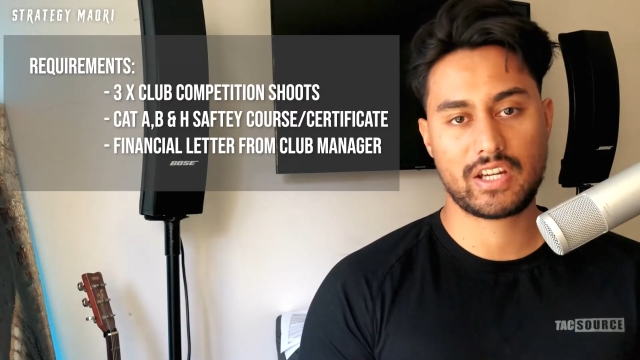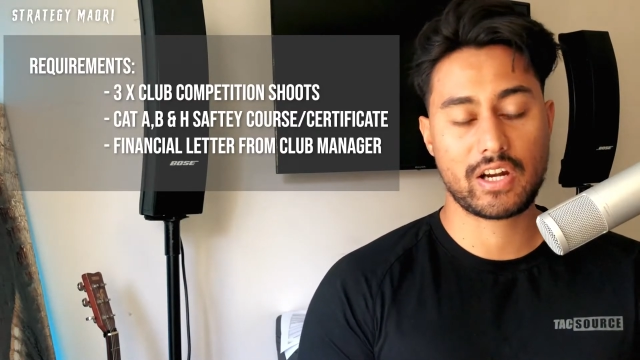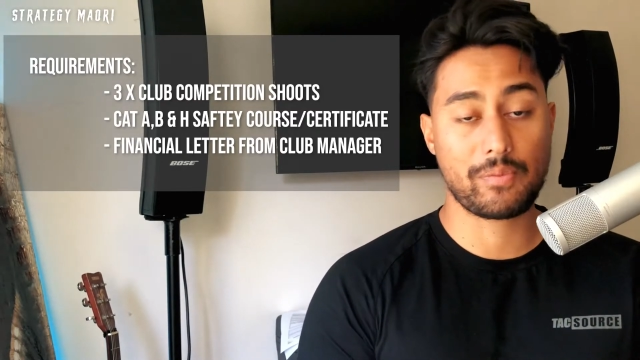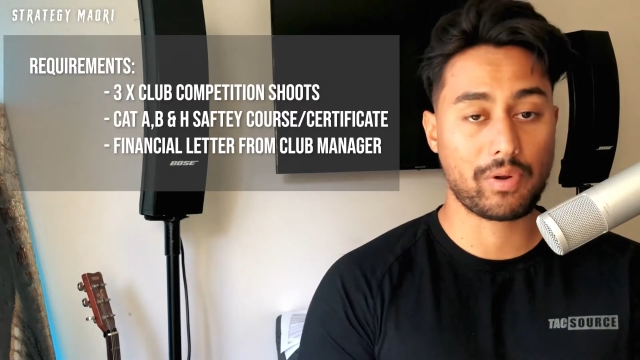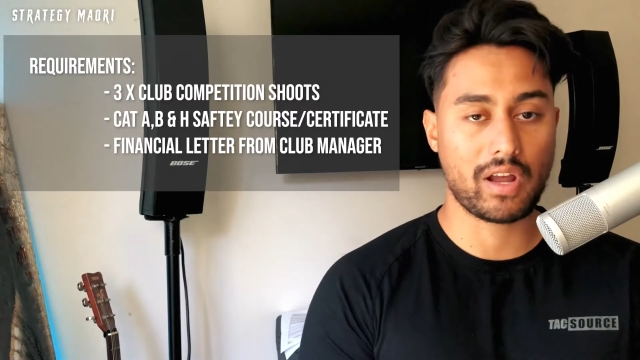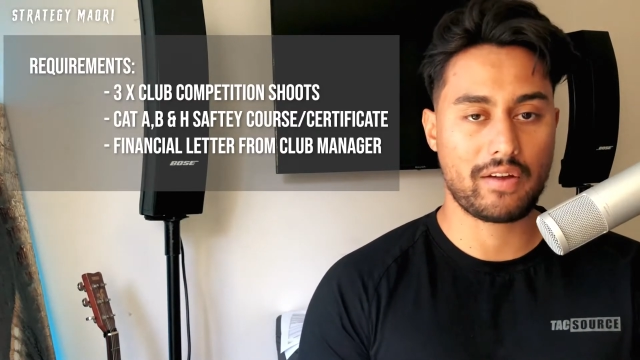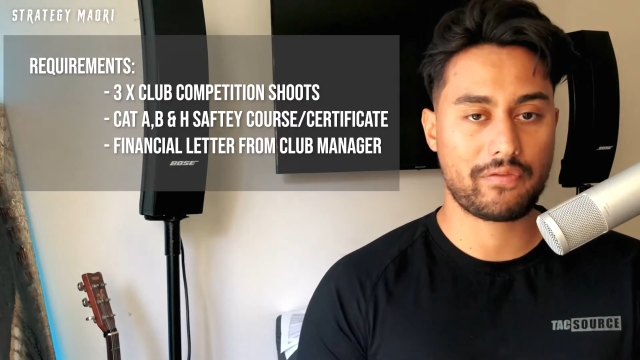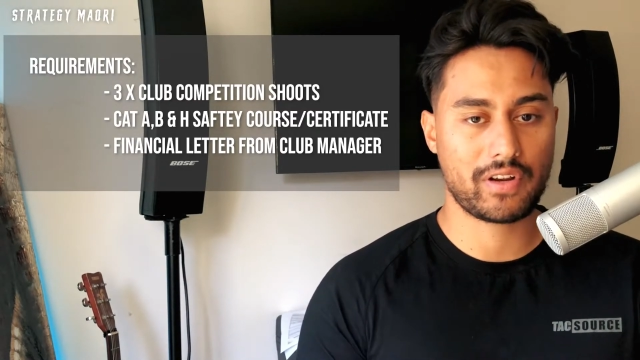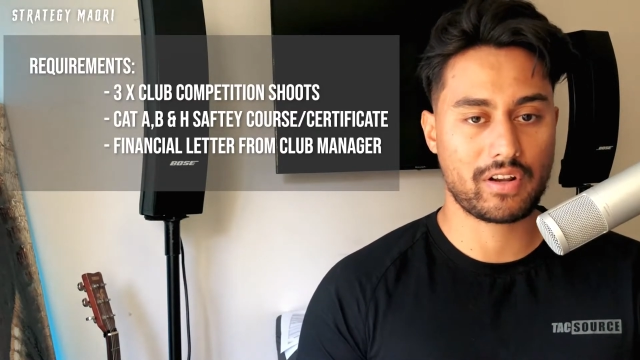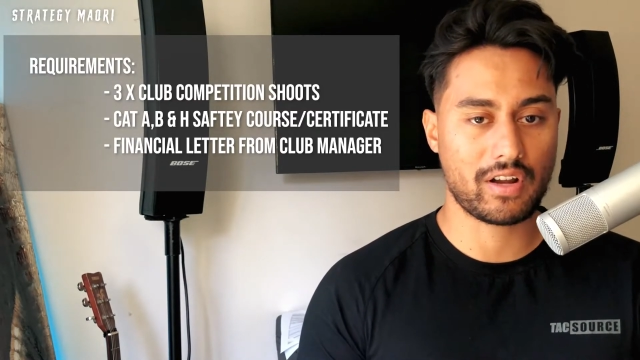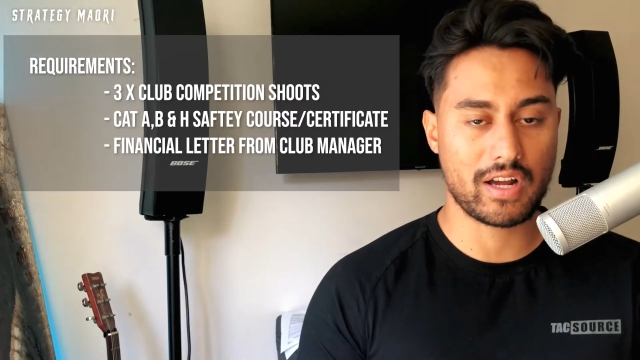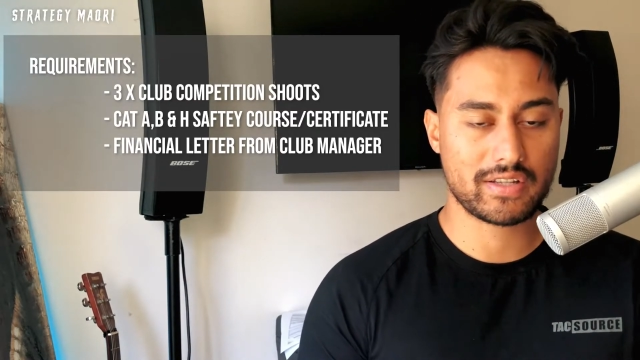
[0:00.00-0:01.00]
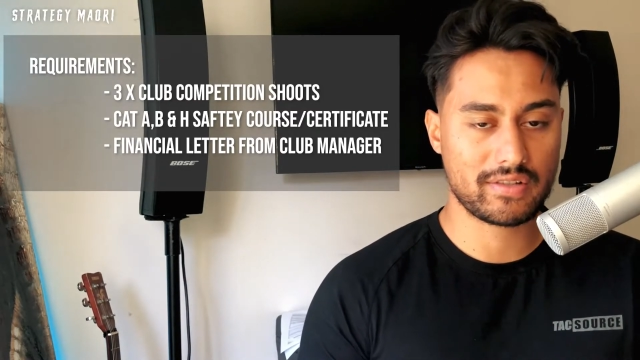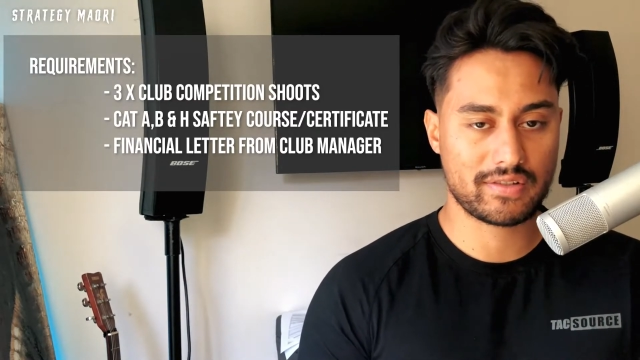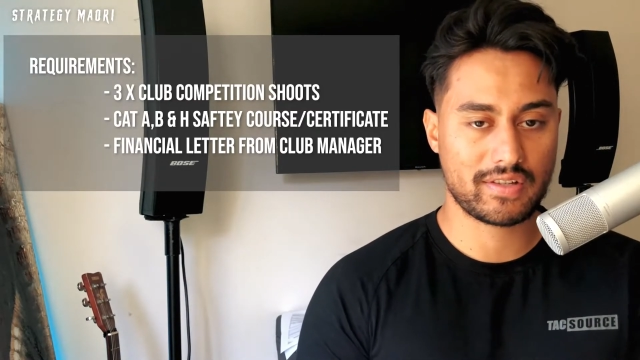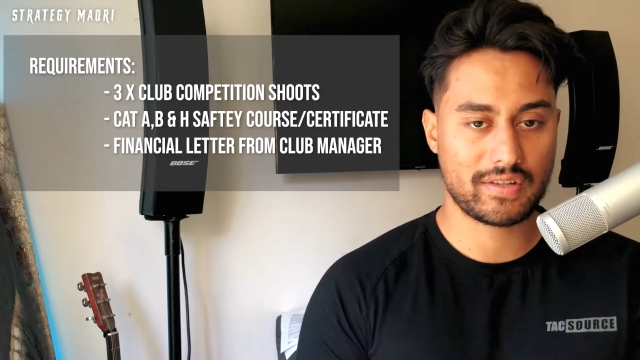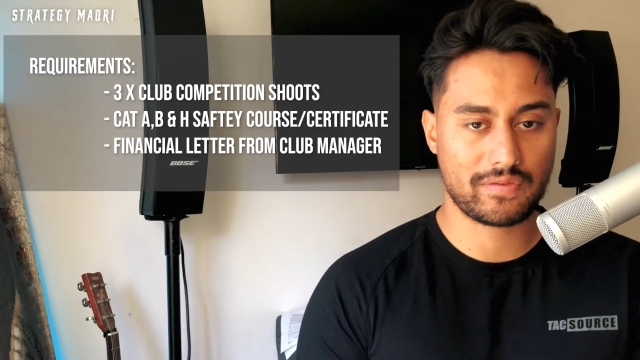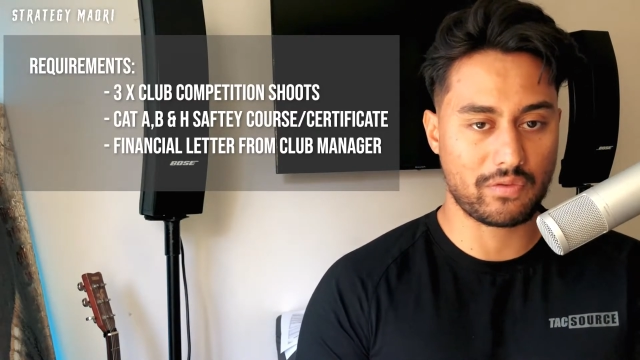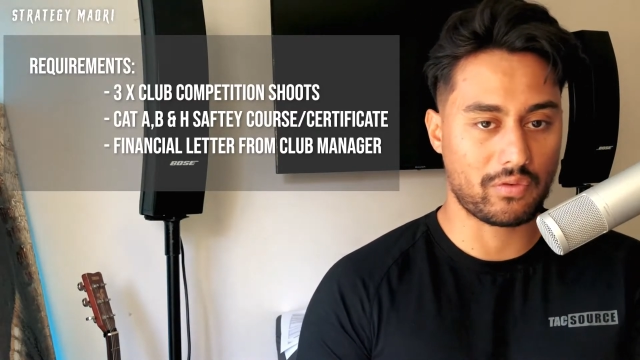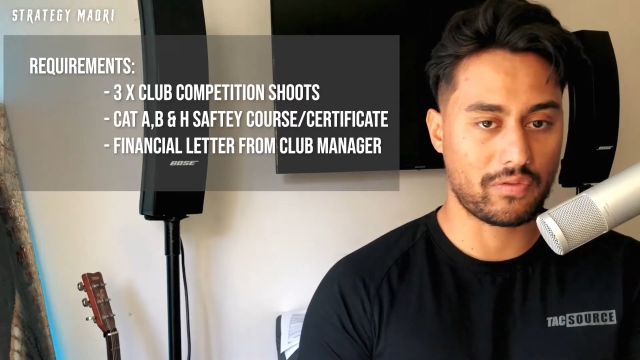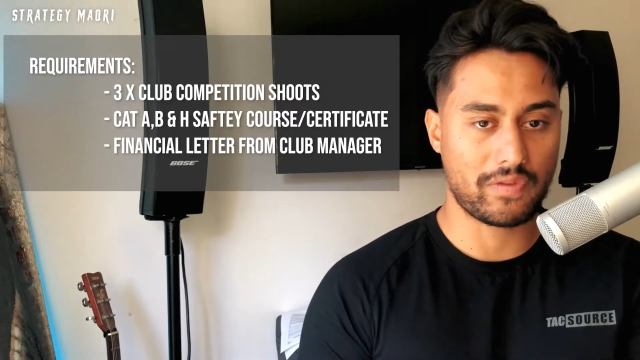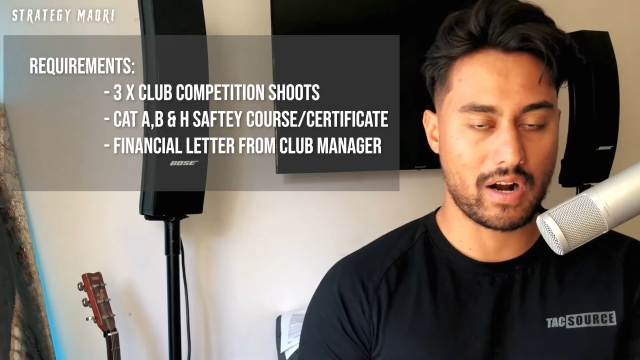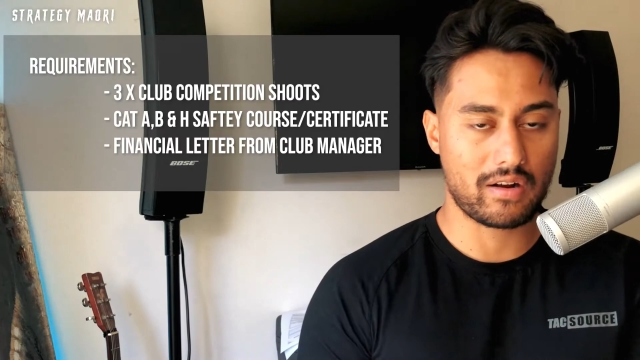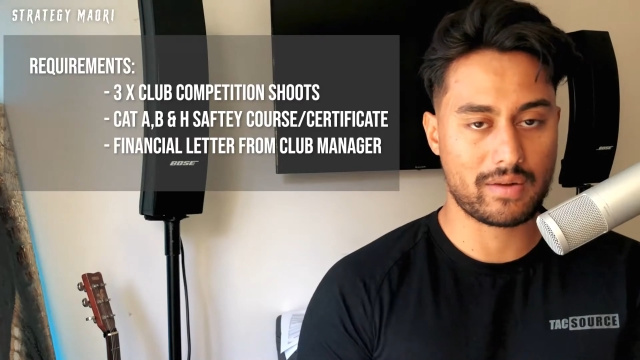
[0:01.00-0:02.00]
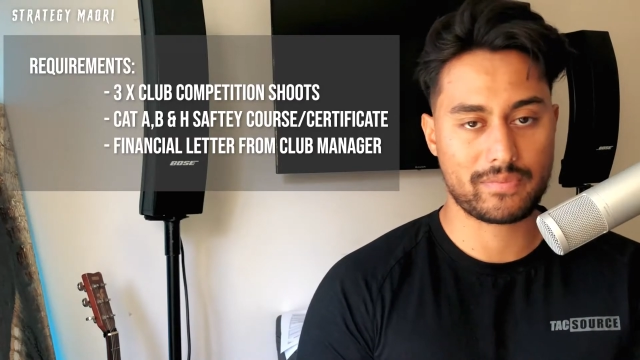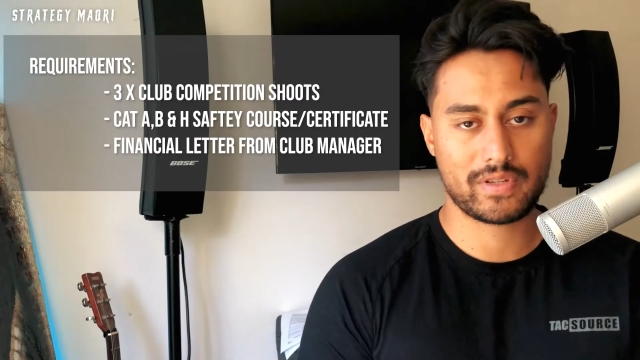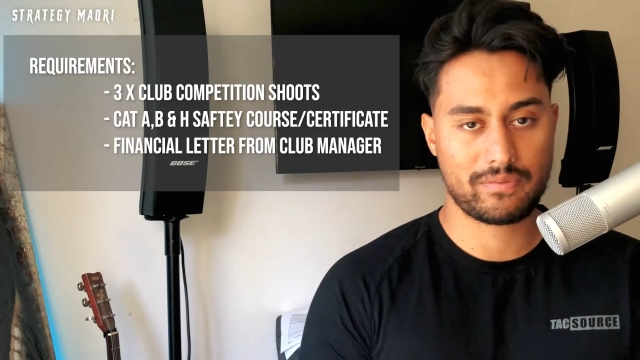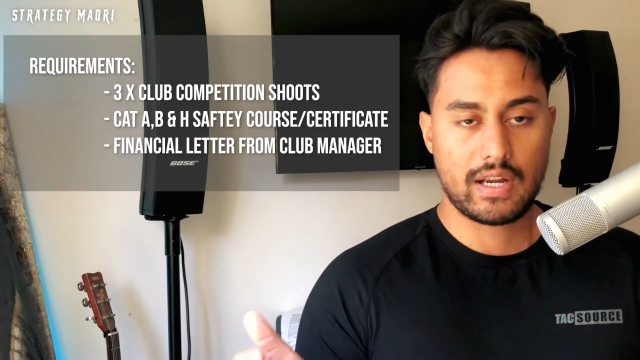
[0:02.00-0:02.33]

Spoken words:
can apply for your licenses for all firearms.